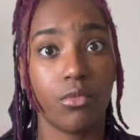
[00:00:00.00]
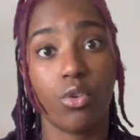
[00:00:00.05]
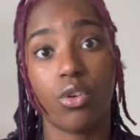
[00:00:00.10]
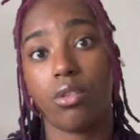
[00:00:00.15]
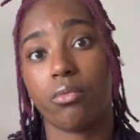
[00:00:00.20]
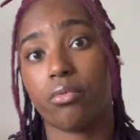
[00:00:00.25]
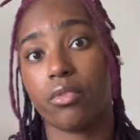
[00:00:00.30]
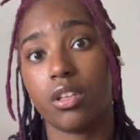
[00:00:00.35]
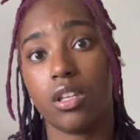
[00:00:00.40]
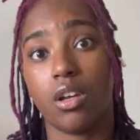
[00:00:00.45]
you
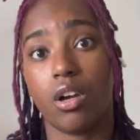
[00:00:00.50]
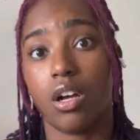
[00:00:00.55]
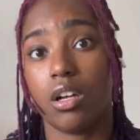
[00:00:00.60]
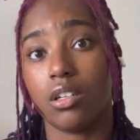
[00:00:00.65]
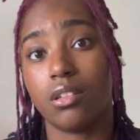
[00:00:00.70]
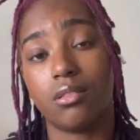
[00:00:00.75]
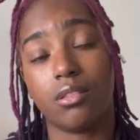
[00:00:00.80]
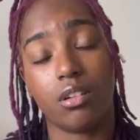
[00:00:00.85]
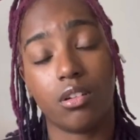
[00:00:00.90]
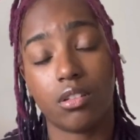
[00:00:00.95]
could really
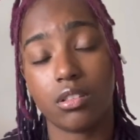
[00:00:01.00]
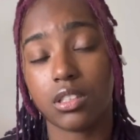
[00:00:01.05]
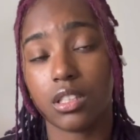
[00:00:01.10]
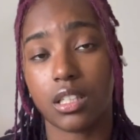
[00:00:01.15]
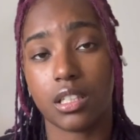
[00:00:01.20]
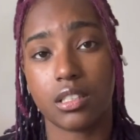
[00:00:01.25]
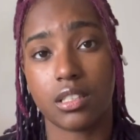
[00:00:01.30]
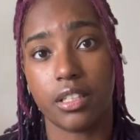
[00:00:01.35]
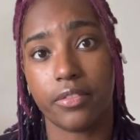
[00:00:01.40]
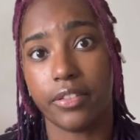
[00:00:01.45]
hold a
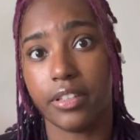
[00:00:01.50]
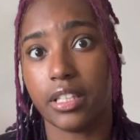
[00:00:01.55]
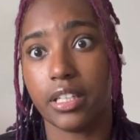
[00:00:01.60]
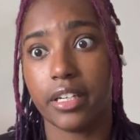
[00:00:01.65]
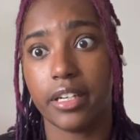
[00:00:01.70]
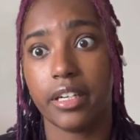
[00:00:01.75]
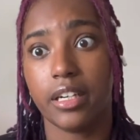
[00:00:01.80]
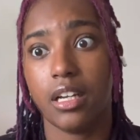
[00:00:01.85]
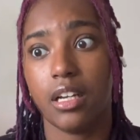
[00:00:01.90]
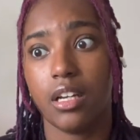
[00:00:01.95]
lot of stuff in
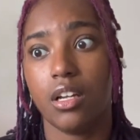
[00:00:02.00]
there